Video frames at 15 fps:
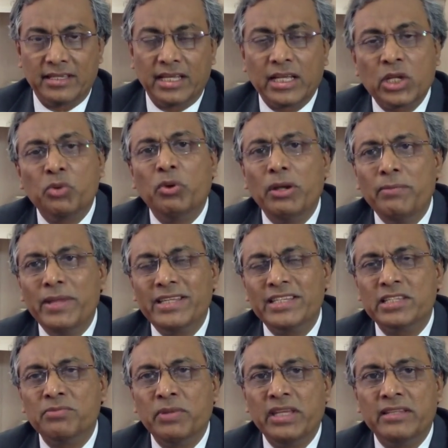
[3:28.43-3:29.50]
Accrual
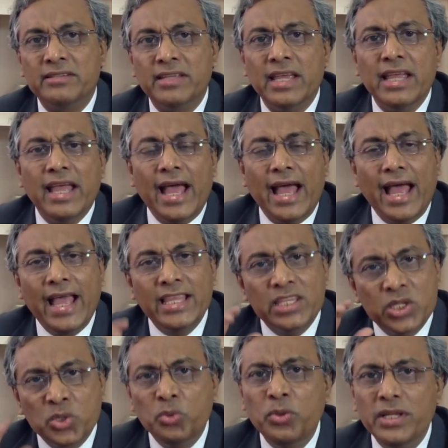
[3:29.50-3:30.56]
basis means as
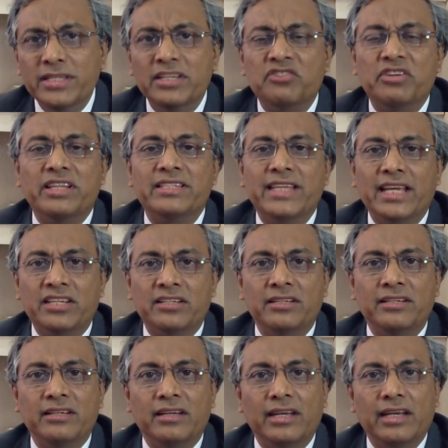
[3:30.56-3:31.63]
soon as a
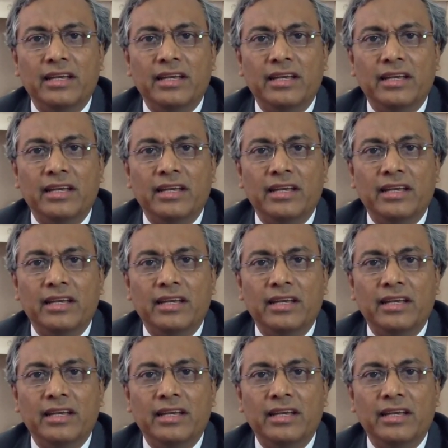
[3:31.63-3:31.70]
transaction